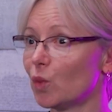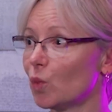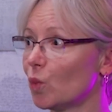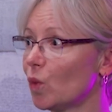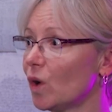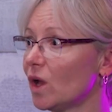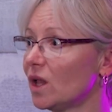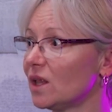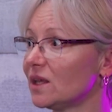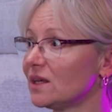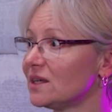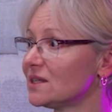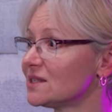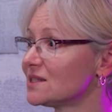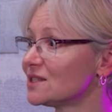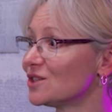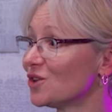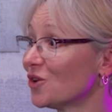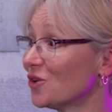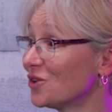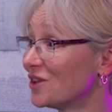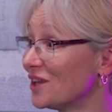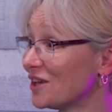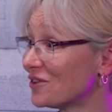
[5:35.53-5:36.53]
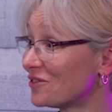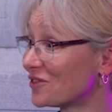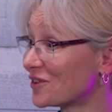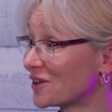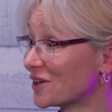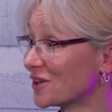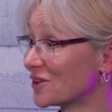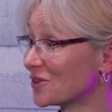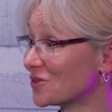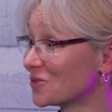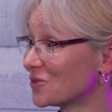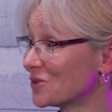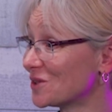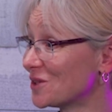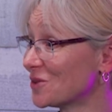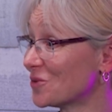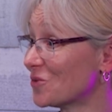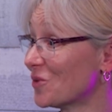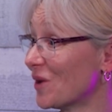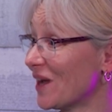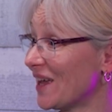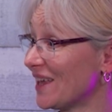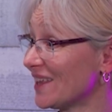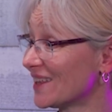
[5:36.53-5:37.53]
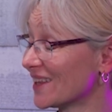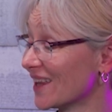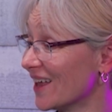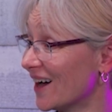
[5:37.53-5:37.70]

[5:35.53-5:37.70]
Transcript: Well, it's no different with the weight